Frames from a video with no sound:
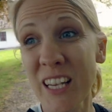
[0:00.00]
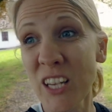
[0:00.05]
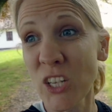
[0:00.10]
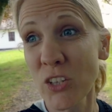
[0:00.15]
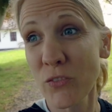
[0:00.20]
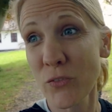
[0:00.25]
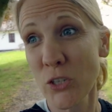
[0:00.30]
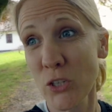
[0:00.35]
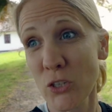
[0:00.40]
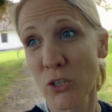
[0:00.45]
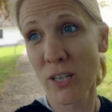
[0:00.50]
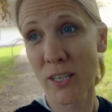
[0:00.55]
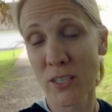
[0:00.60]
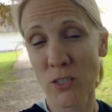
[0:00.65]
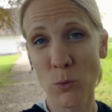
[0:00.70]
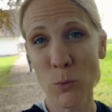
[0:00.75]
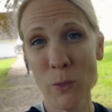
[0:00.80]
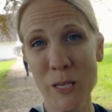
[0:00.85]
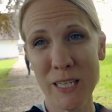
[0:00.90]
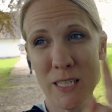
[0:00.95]
a good view
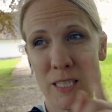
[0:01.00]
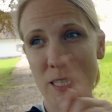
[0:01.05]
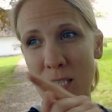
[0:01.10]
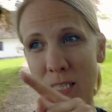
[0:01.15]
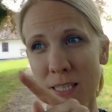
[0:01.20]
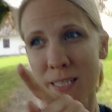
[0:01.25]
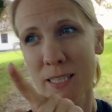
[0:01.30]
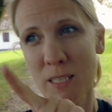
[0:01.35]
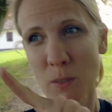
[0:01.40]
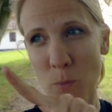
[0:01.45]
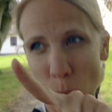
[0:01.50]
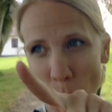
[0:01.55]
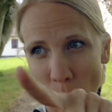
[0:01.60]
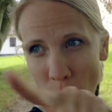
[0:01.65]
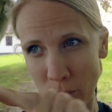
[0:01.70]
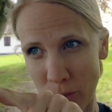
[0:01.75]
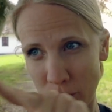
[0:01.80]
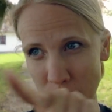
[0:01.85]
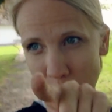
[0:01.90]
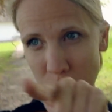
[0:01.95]
because we can see some
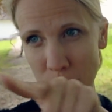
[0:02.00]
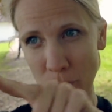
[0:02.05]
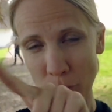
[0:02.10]
water